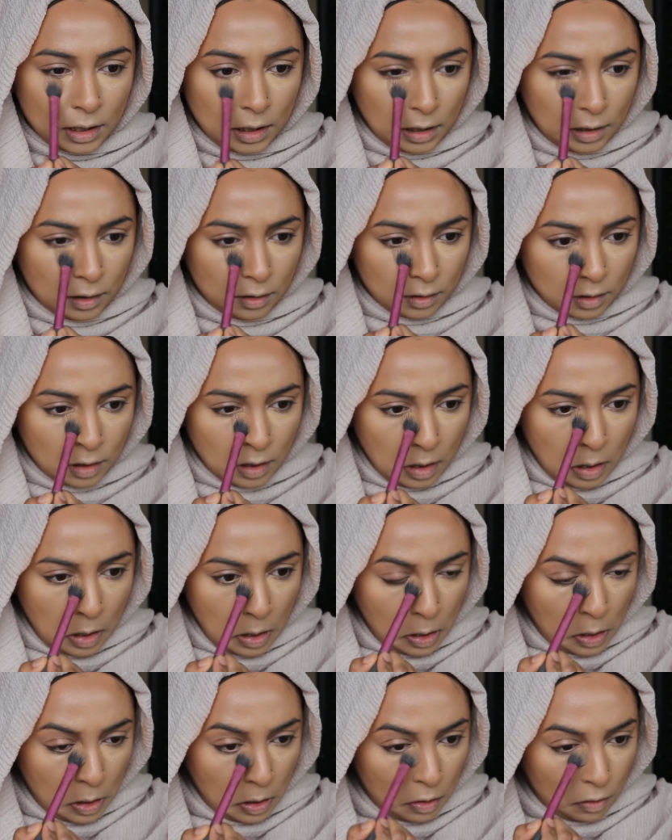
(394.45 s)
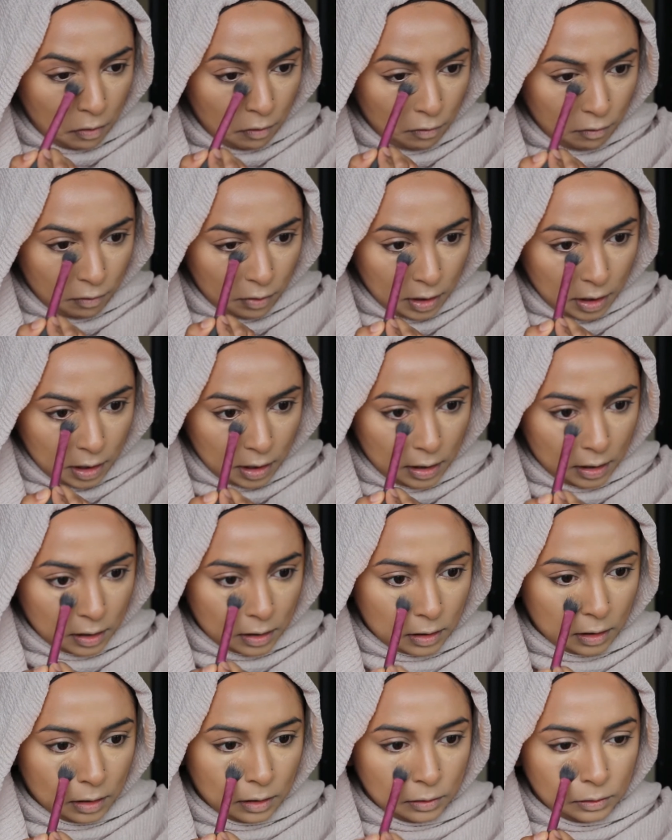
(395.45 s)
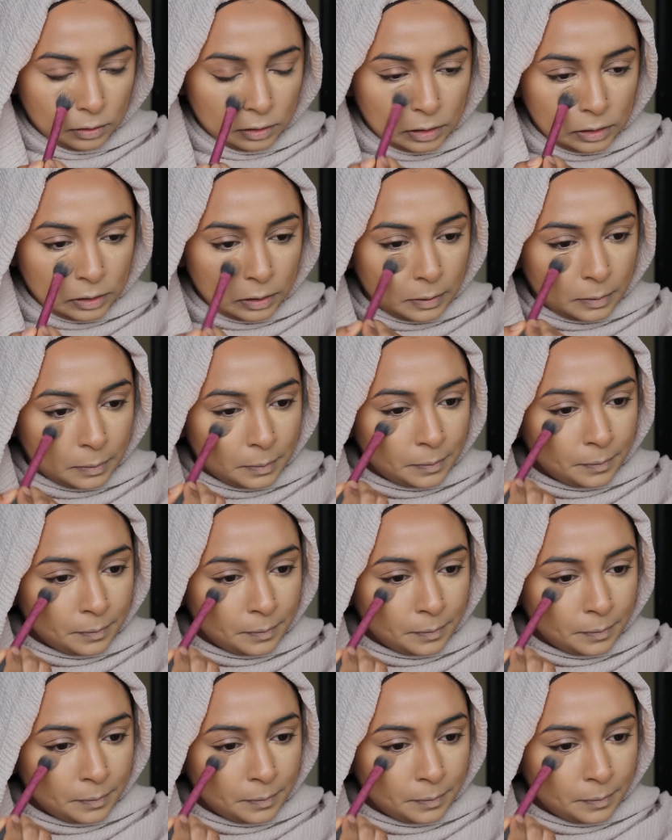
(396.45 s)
in really close.